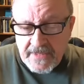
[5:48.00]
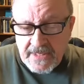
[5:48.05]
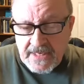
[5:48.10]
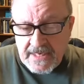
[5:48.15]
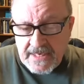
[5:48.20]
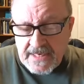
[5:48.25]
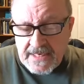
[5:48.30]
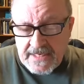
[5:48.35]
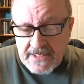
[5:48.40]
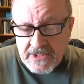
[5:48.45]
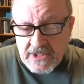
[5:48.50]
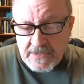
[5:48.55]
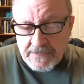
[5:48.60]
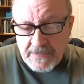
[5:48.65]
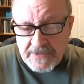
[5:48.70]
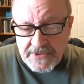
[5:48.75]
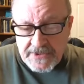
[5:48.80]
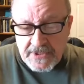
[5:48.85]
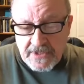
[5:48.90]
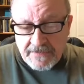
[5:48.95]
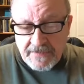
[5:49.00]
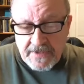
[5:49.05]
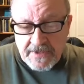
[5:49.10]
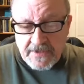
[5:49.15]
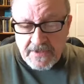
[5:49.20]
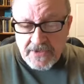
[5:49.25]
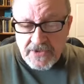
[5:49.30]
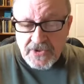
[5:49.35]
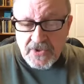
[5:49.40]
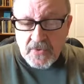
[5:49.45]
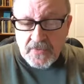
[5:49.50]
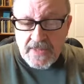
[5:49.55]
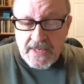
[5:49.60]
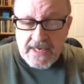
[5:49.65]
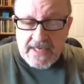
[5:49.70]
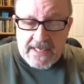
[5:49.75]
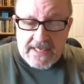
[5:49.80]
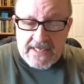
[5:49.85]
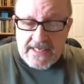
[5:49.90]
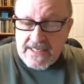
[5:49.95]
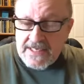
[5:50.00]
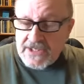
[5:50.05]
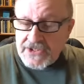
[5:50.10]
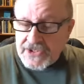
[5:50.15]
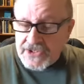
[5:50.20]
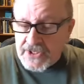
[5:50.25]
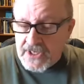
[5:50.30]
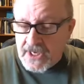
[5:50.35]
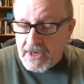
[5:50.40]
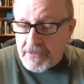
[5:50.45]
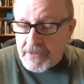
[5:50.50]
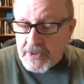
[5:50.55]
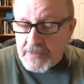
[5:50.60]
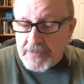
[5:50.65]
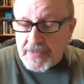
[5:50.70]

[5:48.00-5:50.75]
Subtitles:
it is specific so that it can distinguish